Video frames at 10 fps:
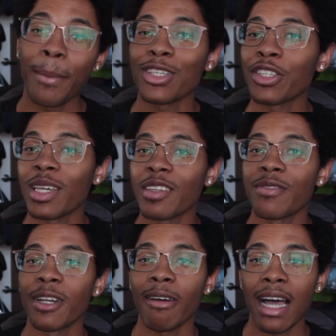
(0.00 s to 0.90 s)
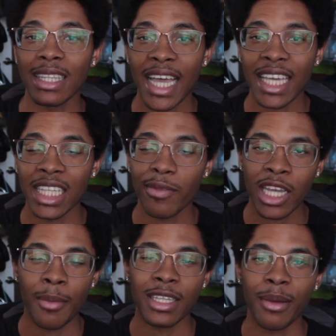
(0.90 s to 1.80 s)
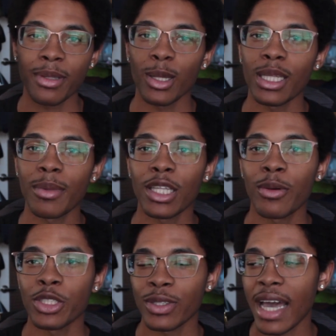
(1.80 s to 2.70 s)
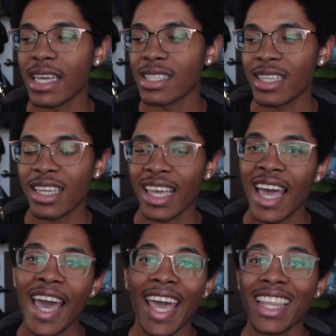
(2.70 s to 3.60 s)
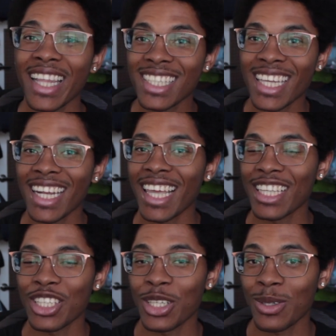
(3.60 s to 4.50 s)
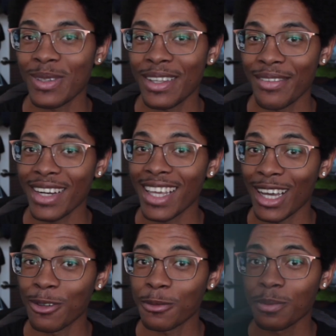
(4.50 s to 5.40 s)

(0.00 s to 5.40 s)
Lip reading: Make sure you give this video a like and leave a comment down below. Let me know what you guys think and let's get into the video.